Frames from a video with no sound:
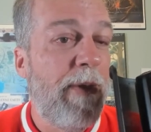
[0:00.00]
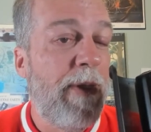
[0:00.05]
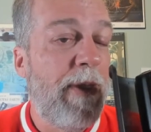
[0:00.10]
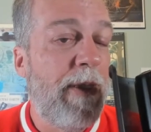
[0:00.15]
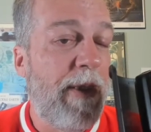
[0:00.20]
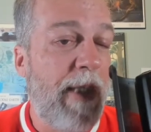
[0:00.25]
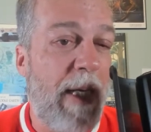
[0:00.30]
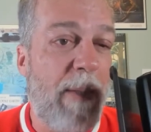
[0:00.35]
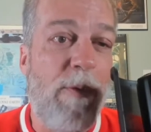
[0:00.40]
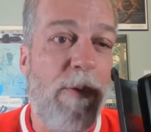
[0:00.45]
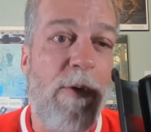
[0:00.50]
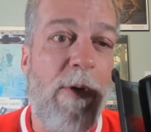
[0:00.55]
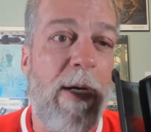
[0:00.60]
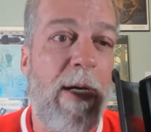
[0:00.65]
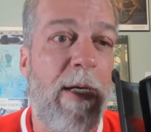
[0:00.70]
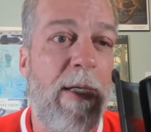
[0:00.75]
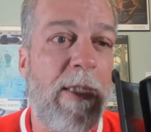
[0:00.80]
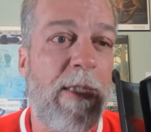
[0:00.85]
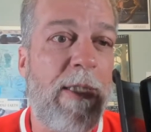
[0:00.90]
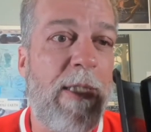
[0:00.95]
Same
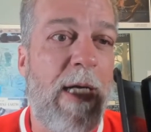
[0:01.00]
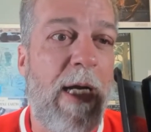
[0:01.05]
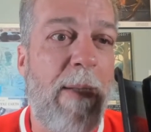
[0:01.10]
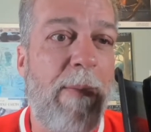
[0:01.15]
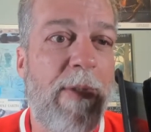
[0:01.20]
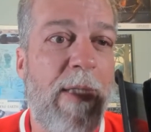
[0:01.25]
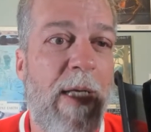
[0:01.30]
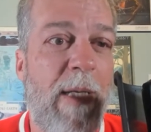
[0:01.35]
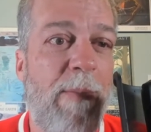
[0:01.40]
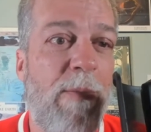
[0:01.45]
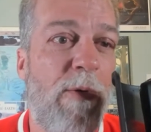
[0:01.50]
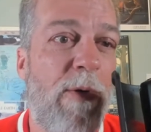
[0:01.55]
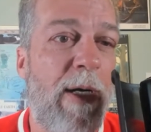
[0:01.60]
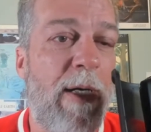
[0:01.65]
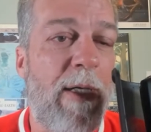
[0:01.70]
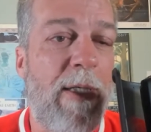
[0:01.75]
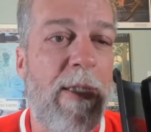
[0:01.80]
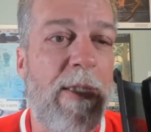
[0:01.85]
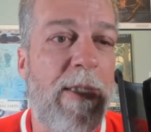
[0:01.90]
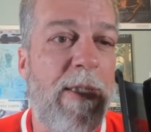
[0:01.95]
Borealis time, same
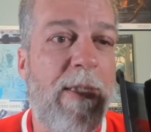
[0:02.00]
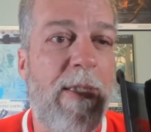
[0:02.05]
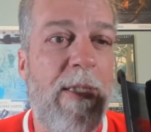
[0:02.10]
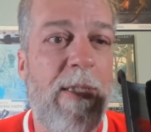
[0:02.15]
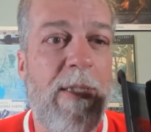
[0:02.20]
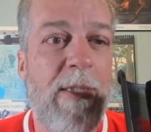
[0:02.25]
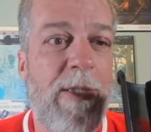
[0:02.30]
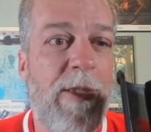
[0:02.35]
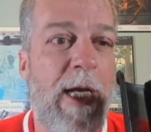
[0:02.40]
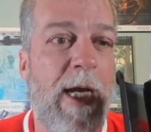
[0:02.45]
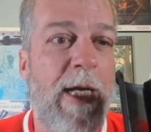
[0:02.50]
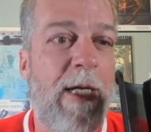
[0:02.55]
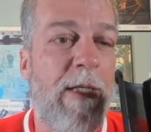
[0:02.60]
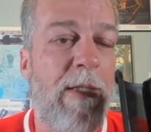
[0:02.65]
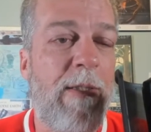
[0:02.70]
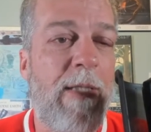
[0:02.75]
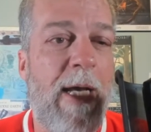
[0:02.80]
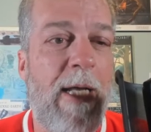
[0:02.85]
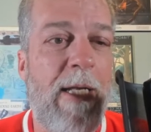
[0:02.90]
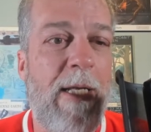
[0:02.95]
Borealis
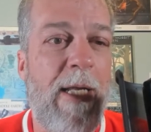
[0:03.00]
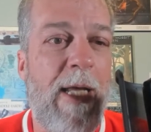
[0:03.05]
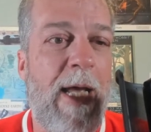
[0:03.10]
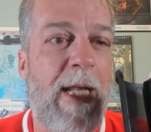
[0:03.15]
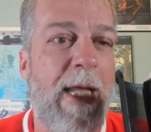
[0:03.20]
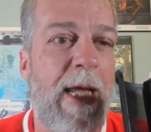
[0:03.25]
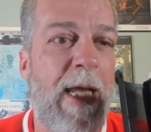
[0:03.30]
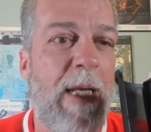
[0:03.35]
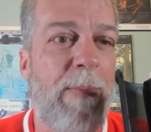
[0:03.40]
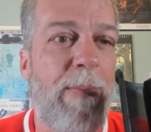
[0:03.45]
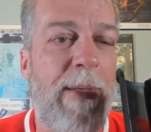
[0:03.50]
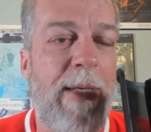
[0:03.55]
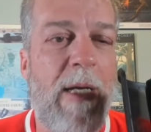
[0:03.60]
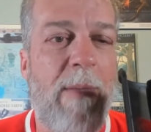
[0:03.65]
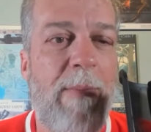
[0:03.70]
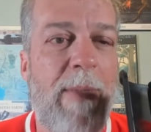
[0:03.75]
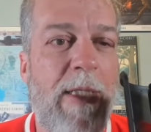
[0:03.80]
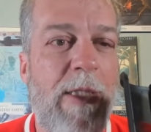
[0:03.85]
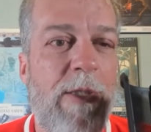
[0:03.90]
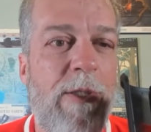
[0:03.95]
channel at 8
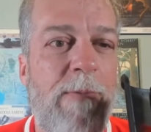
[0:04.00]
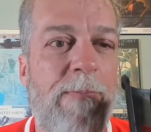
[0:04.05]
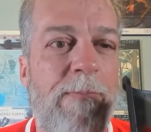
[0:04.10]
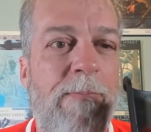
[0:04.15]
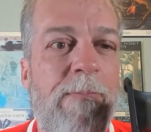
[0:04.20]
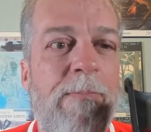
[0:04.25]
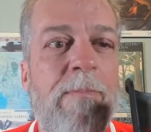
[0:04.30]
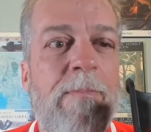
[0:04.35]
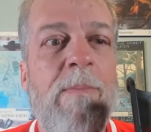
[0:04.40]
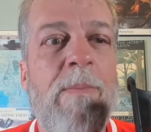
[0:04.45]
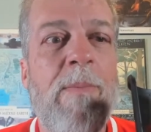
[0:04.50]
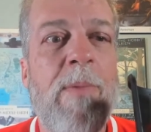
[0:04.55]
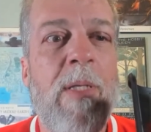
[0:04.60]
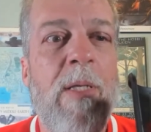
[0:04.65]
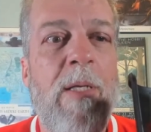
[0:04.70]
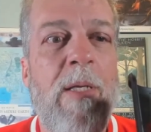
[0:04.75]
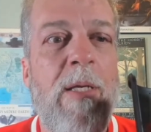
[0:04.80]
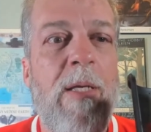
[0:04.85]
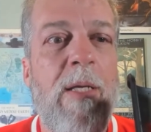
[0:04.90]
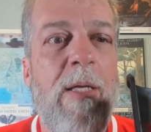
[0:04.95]
p.m. Eastern.
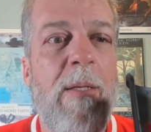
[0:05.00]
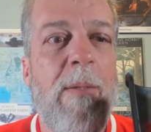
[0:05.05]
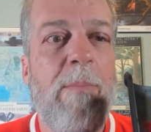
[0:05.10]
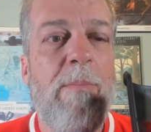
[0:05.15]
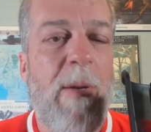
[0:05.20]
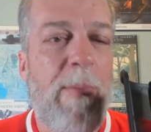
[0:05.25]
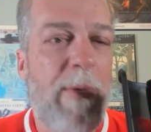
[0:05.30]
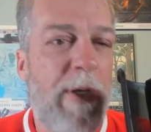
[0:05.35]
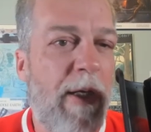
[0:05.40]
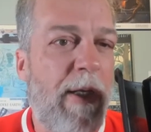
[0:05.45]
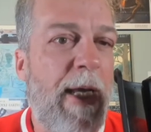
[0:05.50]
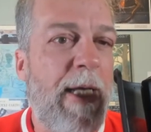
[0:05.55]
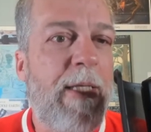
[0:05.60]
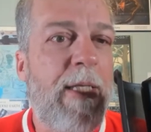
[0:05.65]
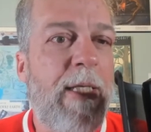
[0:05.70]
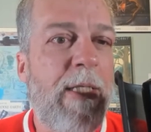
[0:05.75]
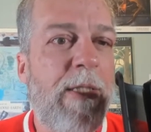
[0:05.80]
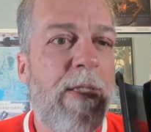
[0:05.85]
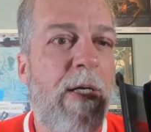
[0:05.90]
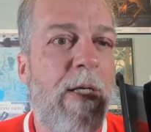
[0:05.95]
Remember to like
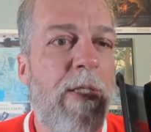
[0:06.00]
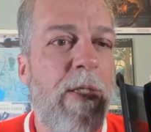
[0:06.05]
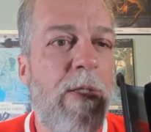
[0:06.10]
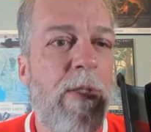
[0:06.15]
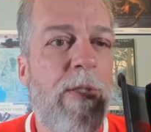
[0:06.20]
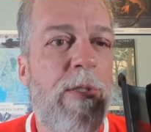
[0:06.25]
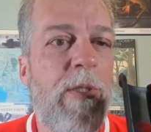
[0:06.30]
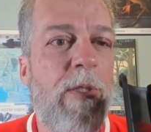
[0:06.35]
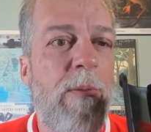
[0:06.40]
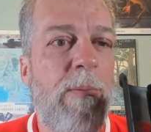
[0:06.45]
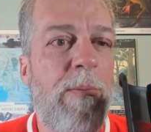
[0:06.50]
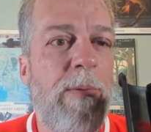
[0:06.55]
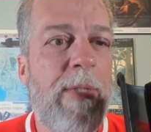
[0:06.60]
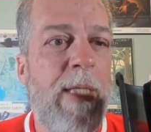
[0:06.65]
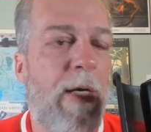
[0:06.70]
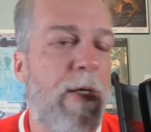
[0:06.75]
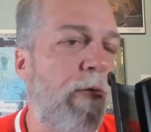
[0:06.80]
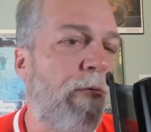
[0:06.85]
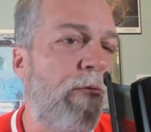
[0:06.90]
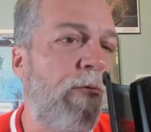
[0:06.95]
this on YouTube.
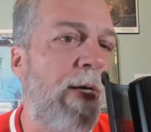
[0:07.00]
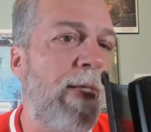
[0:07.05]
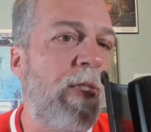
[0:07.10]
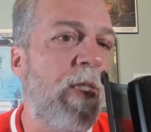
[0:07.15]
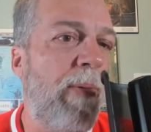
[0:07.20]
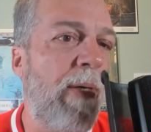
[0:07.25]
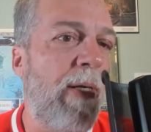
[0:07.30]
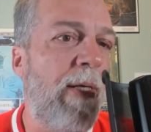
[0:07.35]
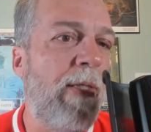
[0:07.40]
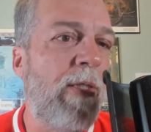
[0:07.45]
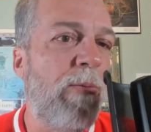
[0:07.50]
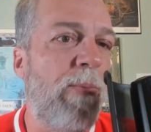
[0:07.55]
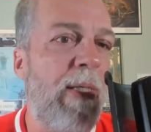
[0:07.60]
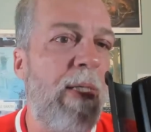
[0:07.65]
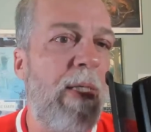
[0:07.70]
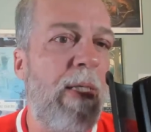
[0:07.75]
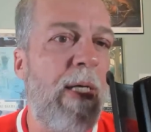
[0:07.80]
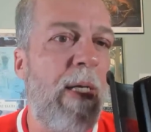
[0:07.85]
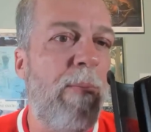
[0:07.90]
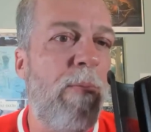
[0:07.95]
Tell your friends about it so we
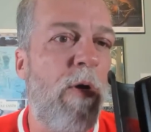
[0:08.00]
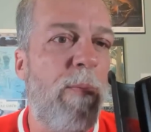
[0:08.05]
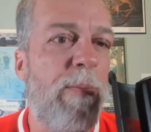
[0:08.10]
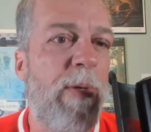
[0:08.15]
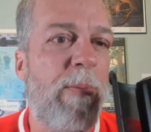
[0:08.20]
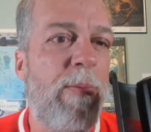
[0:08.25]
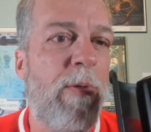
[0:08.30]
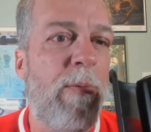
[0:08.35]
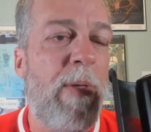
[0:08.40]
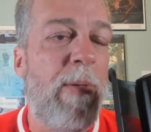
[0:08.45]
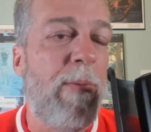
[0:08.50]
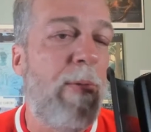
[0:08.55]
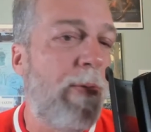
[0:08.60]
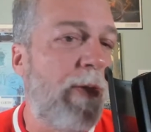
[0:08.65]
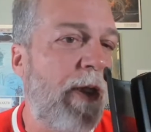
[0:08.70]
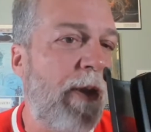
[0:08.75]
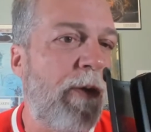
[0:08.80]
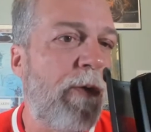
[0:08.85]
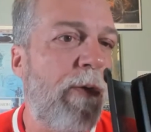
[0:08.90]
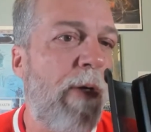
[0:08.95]
can get more people. Remember to
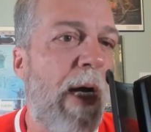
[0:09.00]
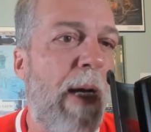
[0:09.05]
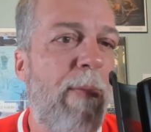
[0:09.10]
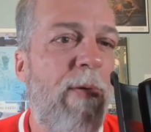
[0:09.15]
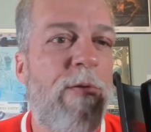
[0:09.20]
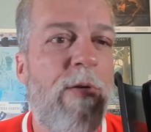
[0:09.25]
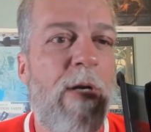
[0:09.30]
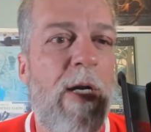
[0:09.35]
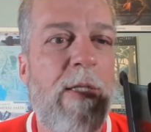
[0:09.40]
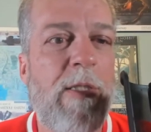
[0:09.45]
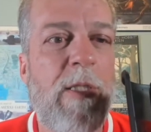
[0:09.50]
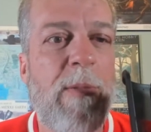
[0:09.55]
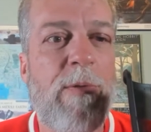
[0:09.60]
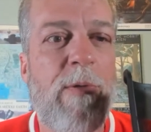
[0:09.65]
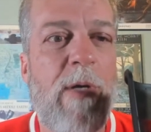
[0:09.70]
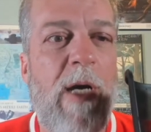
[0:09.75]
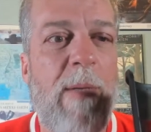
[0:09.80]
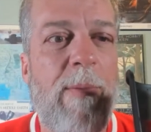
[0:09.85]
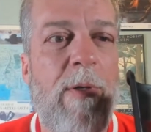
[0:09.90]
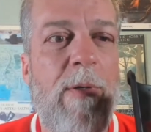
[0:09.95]
subscribe if you're not a
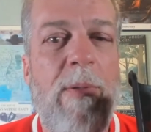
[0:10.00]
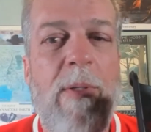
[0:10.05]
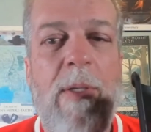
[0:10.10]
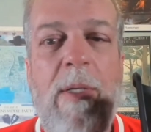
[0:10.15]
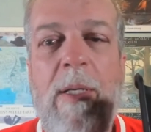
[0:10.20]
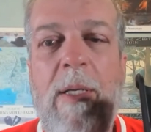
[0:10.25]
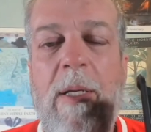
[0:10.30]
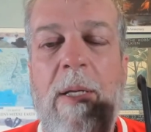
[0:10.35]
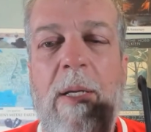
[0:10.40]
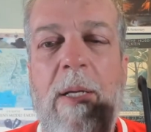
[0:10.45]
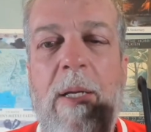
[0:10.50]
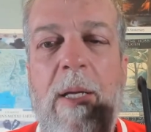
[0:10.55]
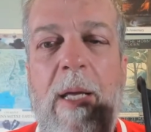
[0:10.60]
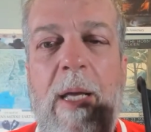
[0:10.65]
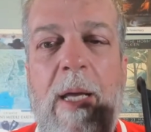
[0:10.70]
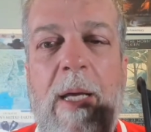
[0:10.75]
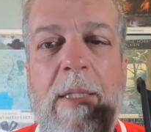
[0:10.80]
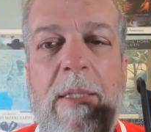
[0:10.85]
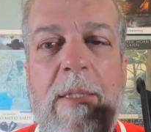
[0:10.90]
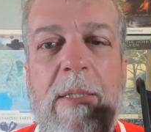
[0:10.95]
subscriber.
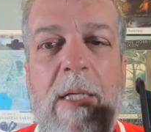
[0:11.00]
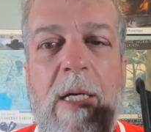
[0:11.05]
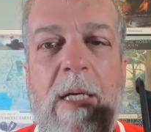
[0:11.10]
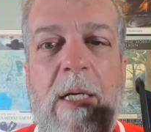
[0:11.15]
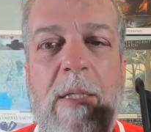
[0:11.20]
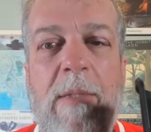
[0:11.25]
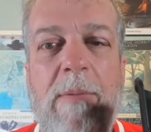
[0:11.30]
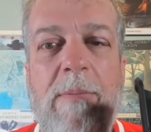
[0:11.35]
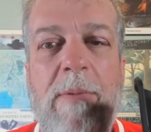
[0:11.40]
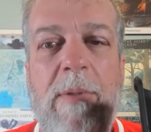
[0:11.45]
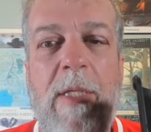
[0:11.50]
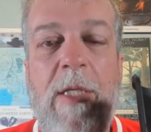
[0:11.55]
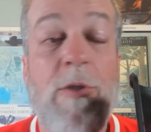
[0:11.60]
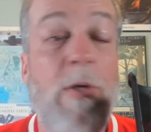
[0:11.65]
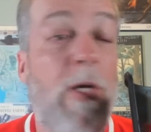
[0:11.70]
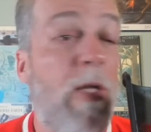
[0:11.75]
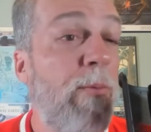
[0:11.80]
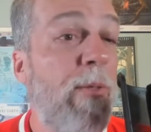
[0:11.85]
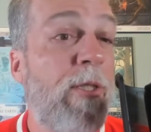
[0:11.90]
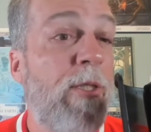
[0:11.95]
And
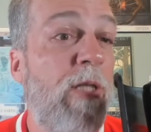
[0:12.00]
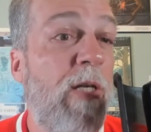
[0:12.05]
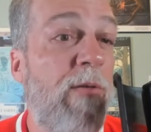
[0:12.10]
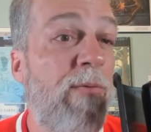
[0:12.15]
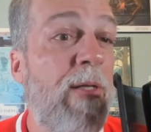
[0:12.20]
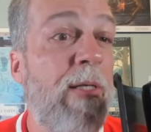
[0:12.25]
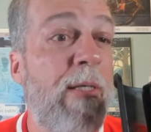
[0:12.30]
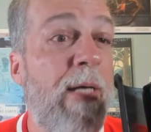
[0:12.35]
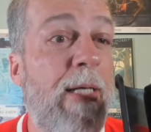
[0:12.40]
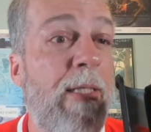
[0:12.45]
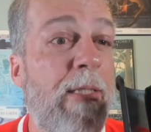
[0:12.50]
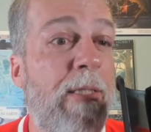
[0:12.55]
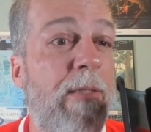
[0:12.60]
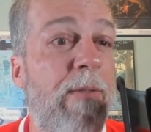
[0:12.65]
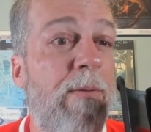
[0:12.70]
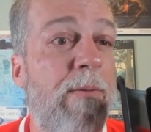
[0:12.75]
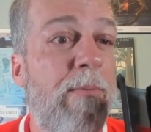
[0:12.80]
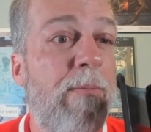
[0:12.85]
enjoy the rest of your evening, guys.